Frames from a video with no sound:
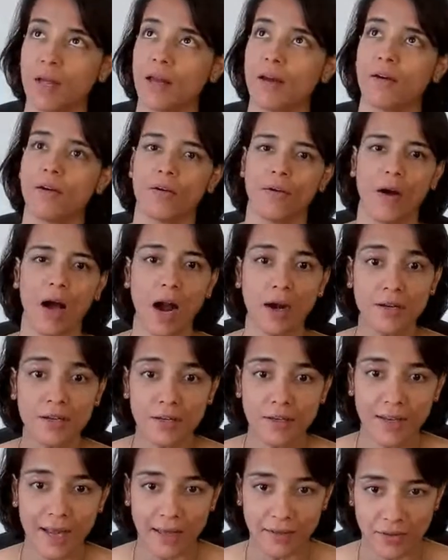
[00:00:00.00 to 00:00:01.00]
I don't know,
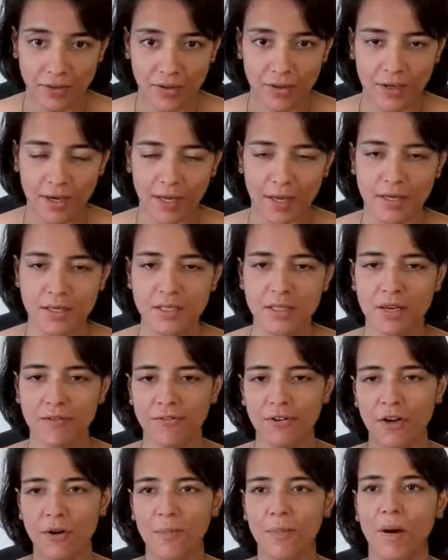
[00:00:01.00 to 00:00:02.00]
hunter gatherer days.
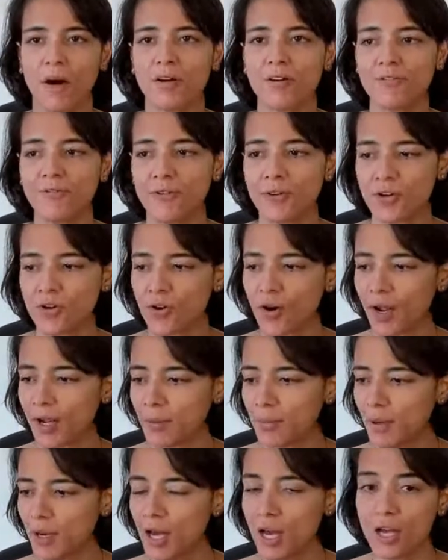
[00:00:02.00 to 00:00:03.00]
If you're a part of a
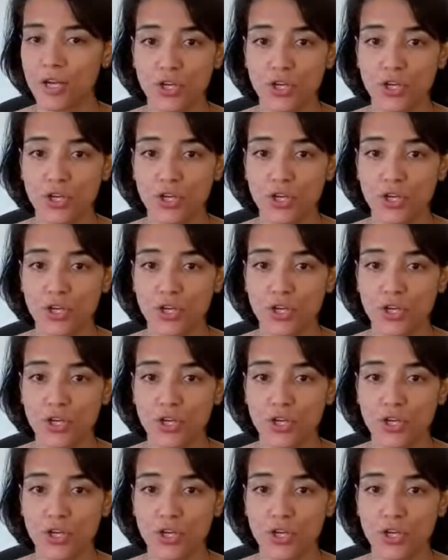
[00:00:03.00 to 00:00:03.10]
tribe,